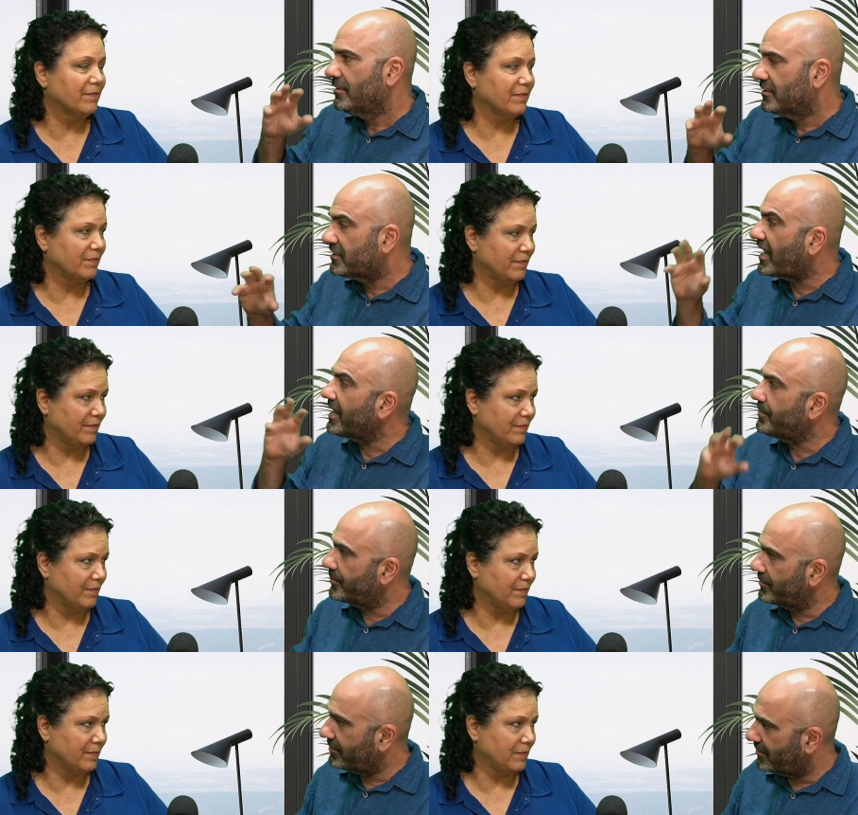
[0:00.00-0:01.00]
Speaker 1: type
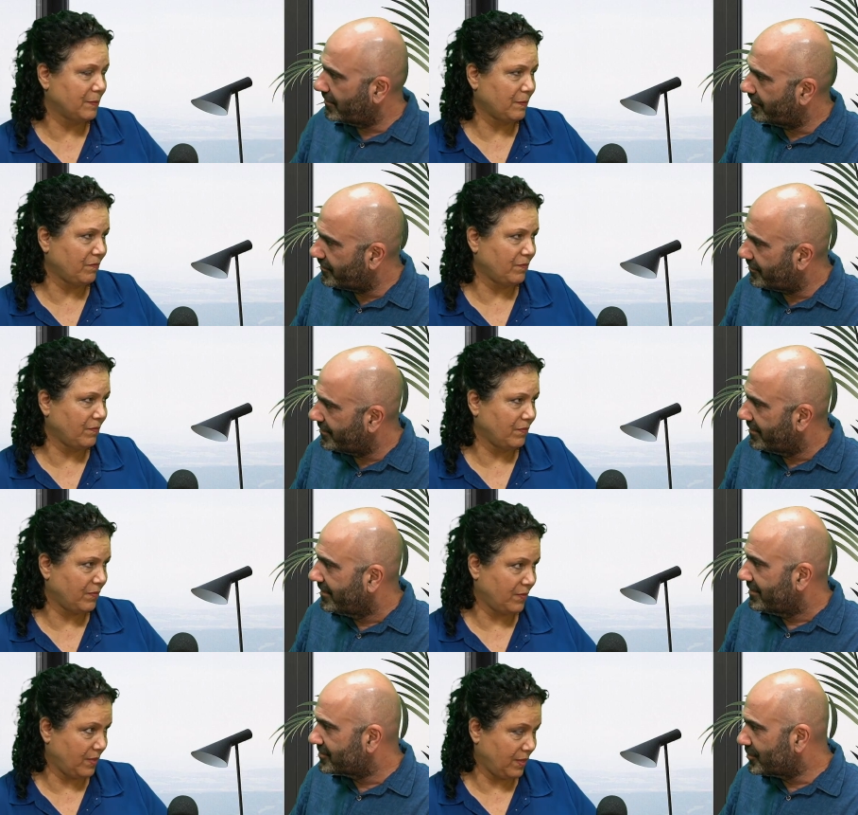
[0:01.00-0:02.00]
of
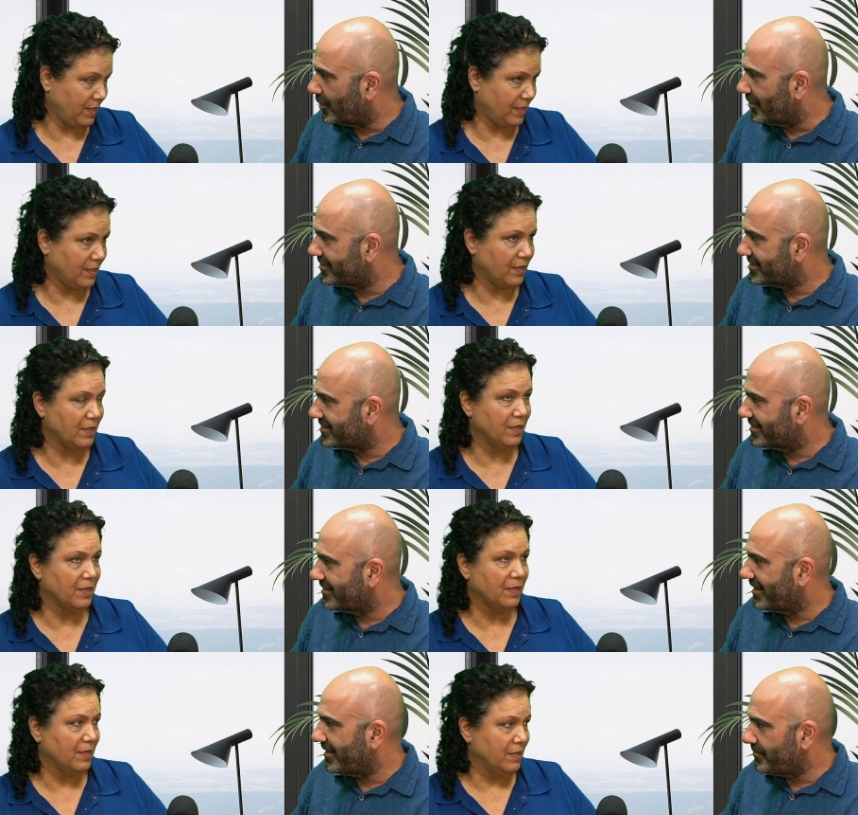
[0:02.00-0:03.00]
souls
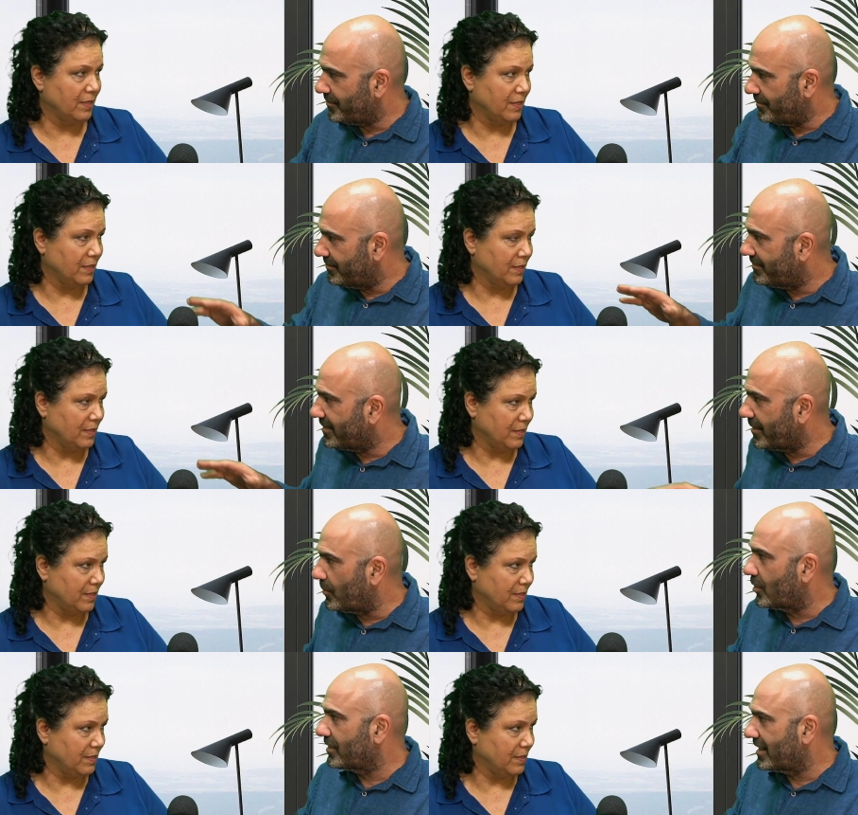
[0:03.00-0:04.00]
uh,
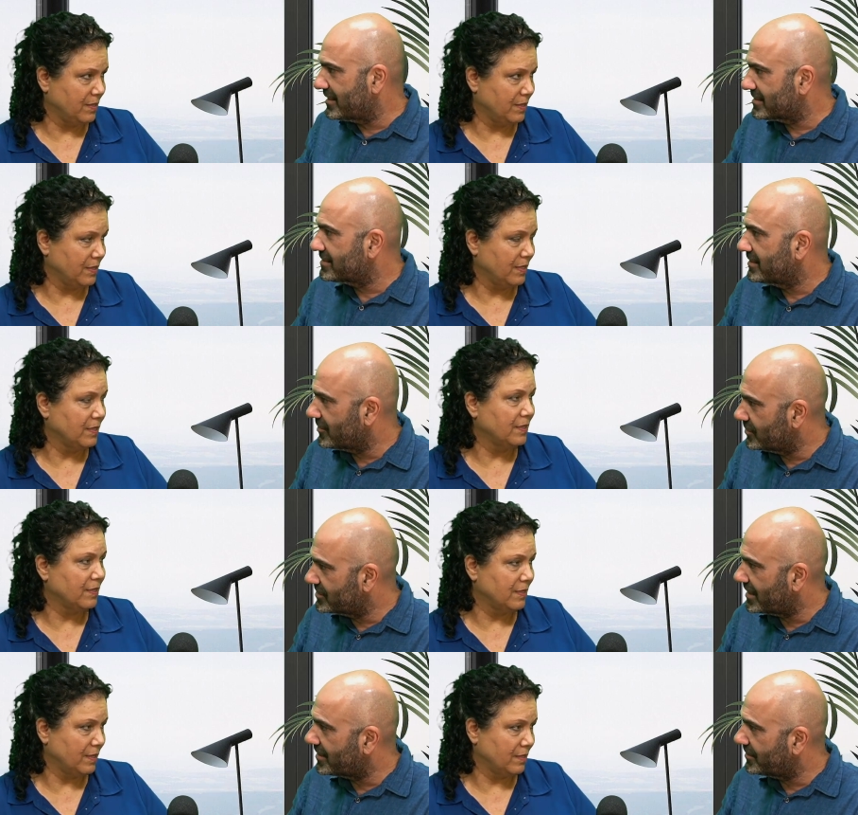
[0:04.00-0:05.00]
among us. Those
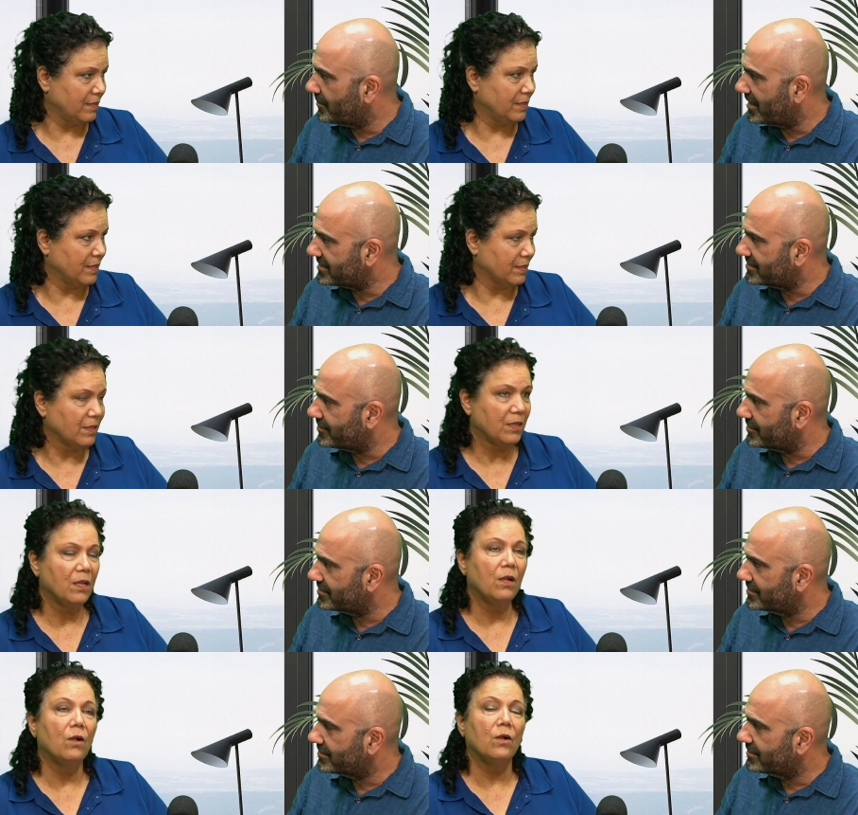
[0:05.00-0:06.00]
are the masters.
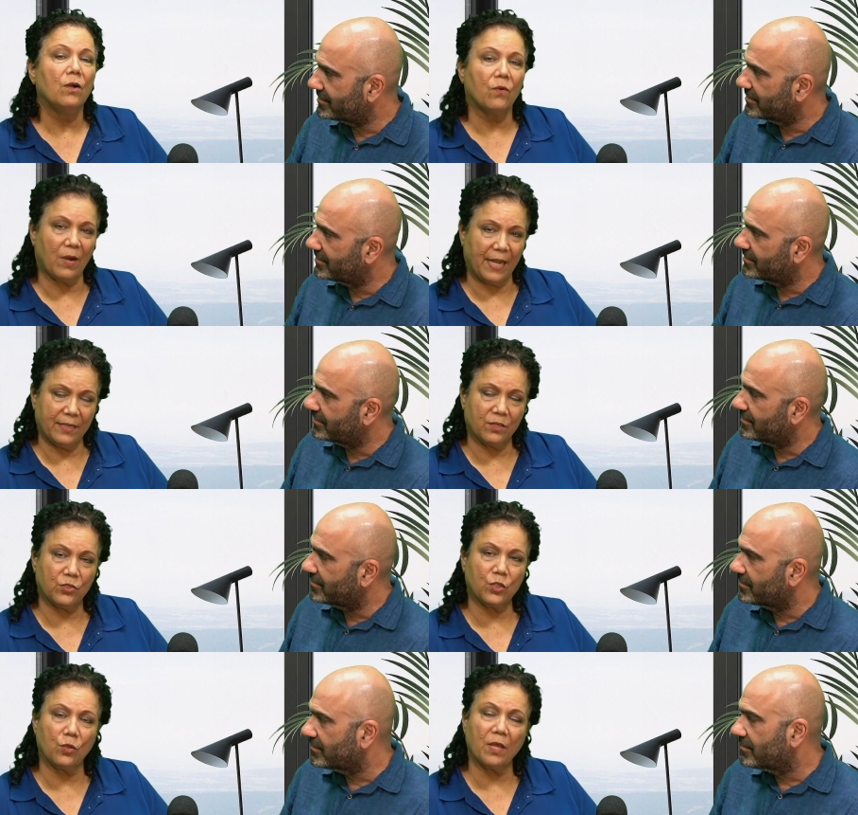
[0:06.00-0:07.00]
Speaker 2: Right.
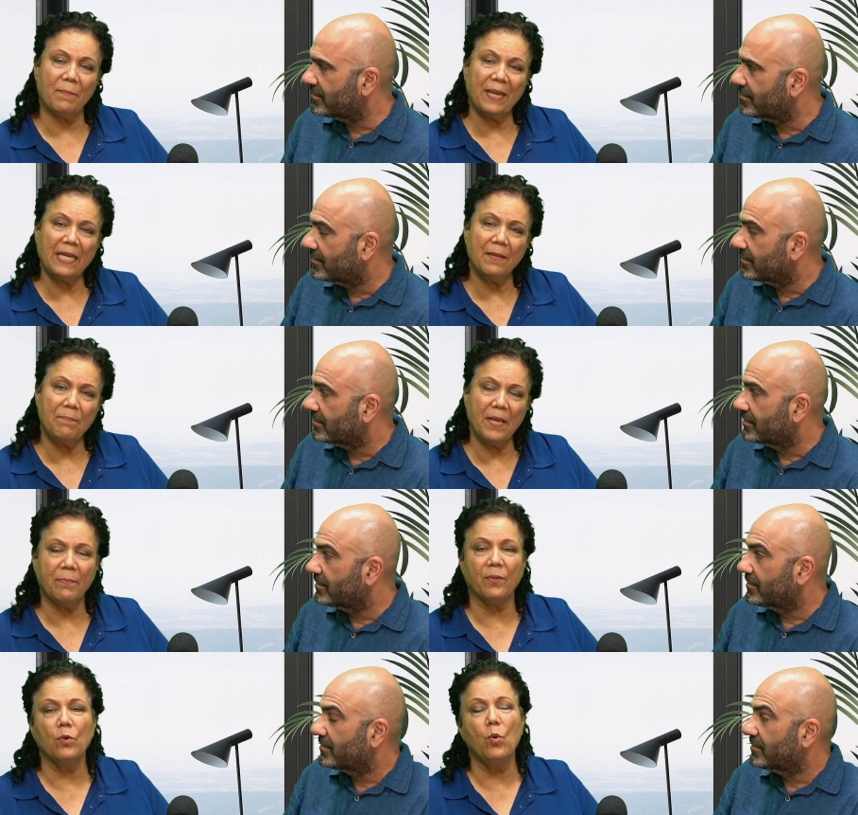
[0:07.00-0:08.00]
So there are many
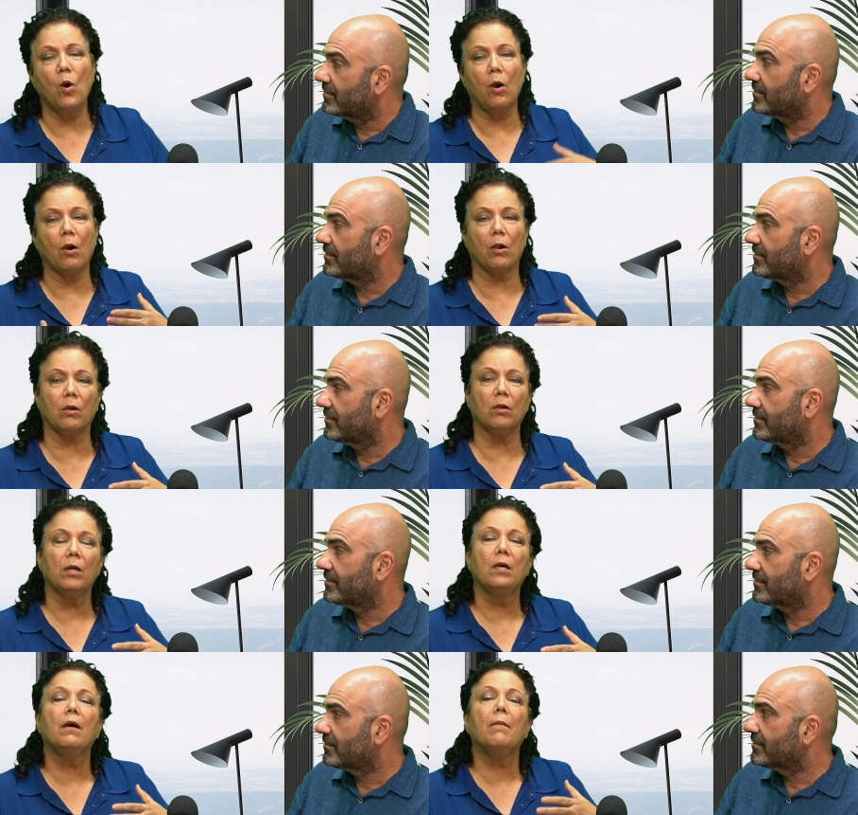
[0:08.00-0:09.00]
people who are
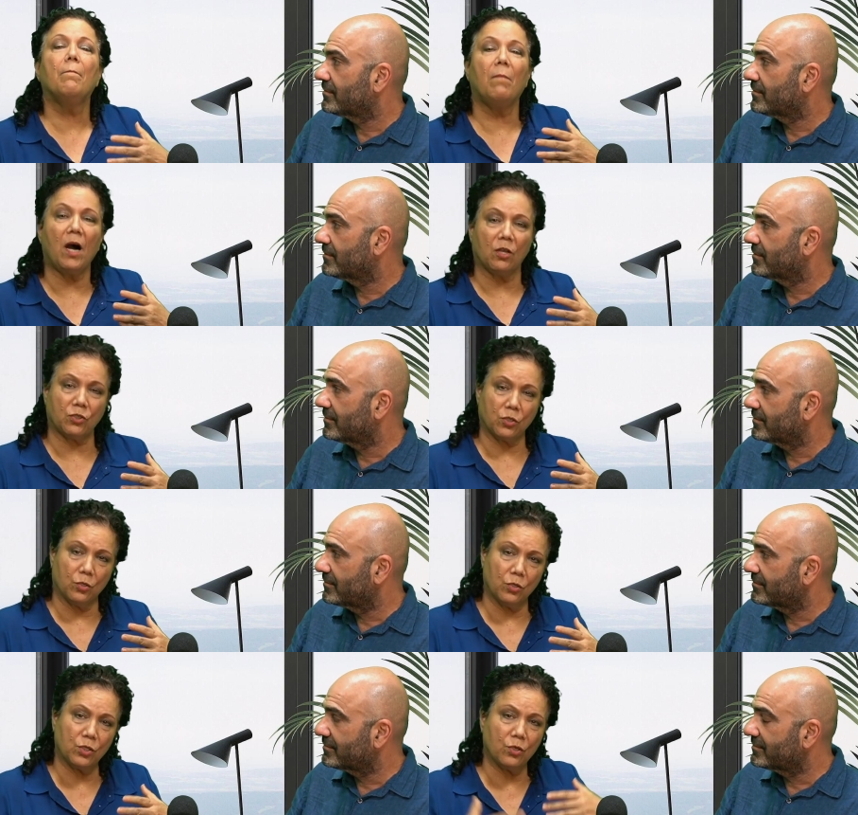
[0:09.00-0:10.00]

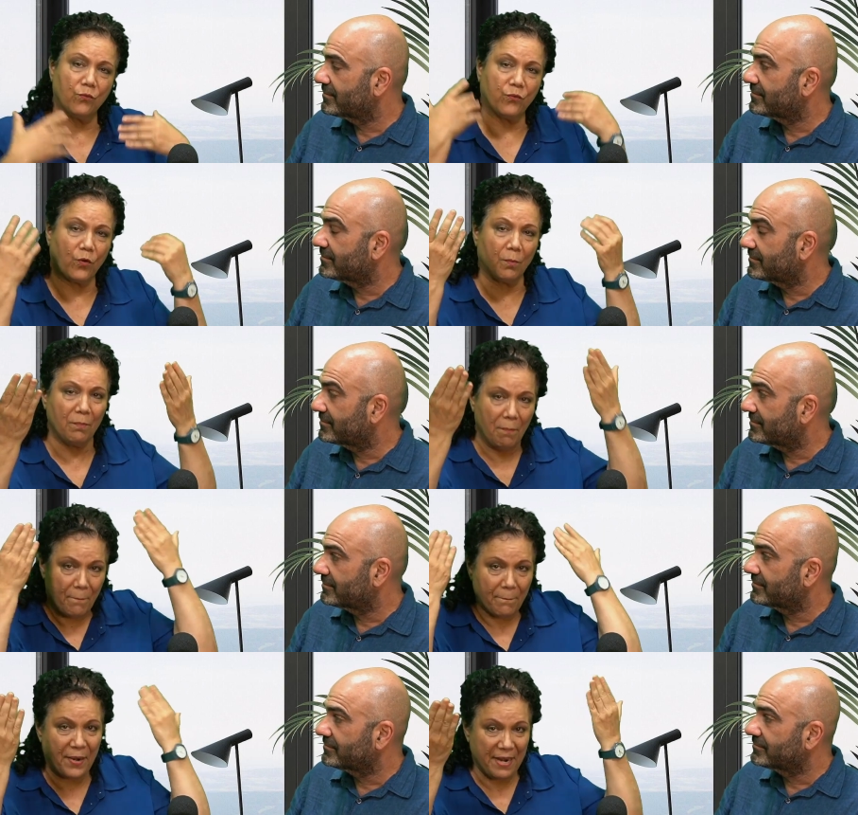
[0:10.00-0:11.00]
masters from
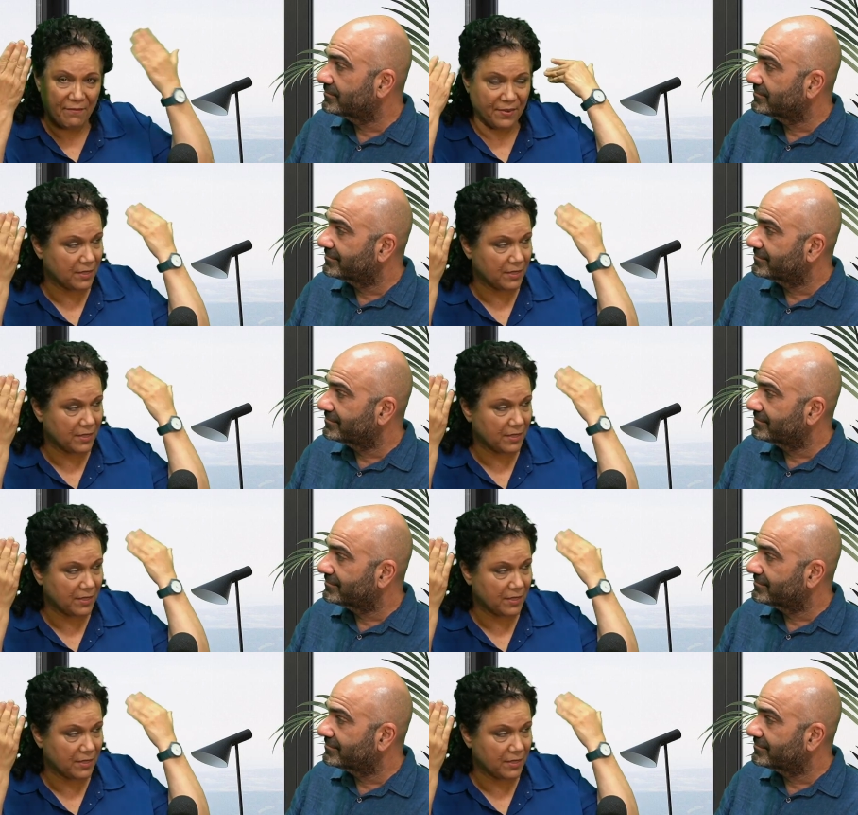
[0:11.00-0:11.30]
previous